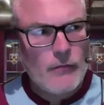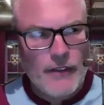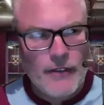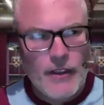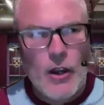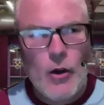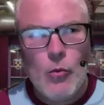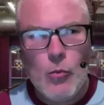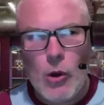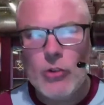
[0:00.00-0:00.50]

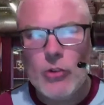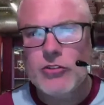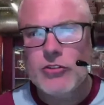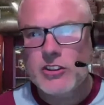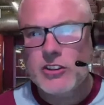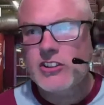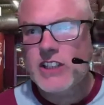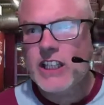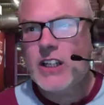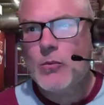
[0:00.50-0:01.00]
they'll want to
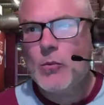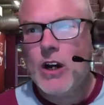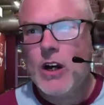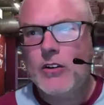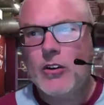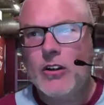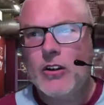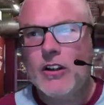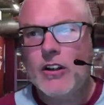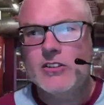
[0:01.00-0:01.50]
stick
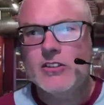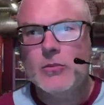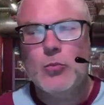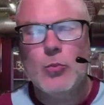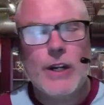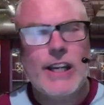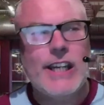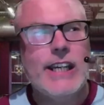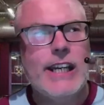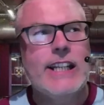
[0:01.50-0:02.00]
one on us,
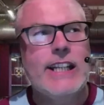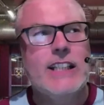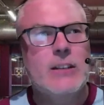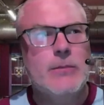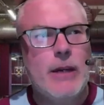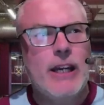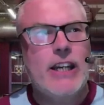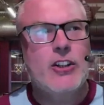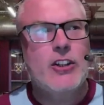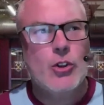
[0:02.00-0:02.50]
and we need
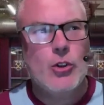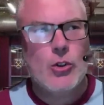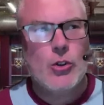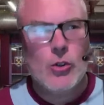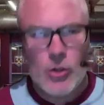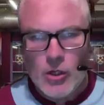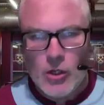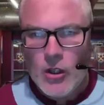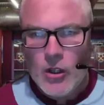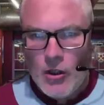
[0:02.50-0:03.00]
to make sure
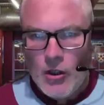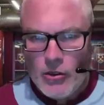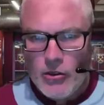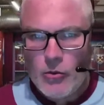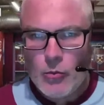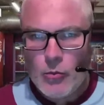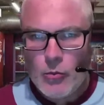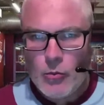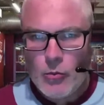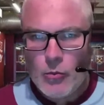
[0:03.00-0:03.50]

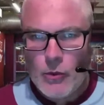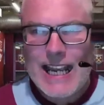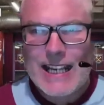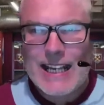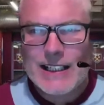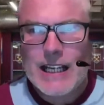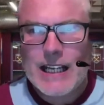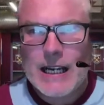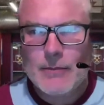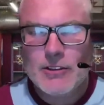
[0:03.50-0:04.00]
that we
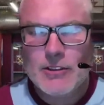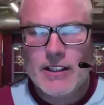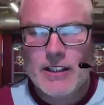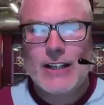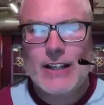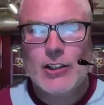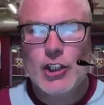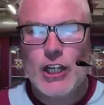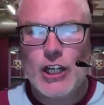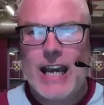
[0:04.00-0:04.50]
stand up to
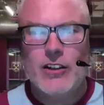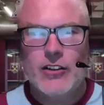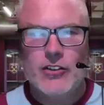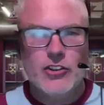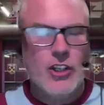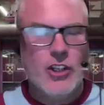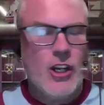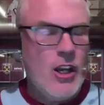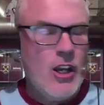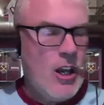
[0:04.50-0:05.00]
that
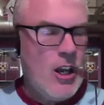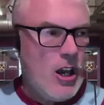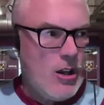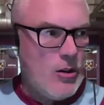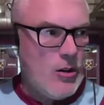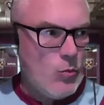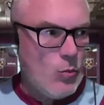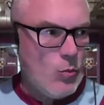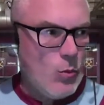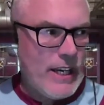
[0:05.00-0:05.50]
challenge
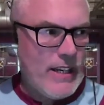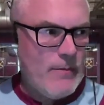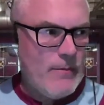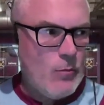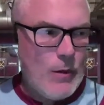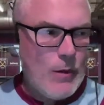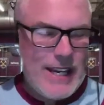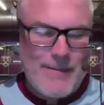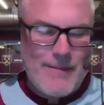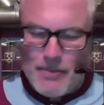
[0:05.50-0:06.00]
and we
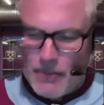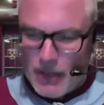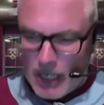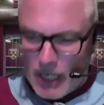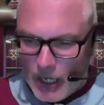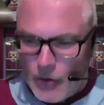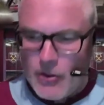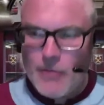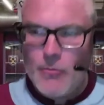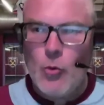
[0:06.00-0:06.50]

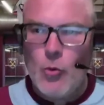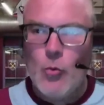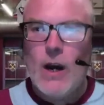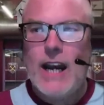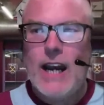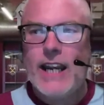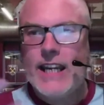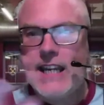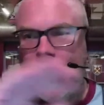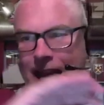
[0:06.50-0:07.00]
blow them
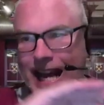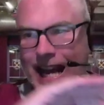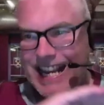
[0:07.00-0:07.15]
away,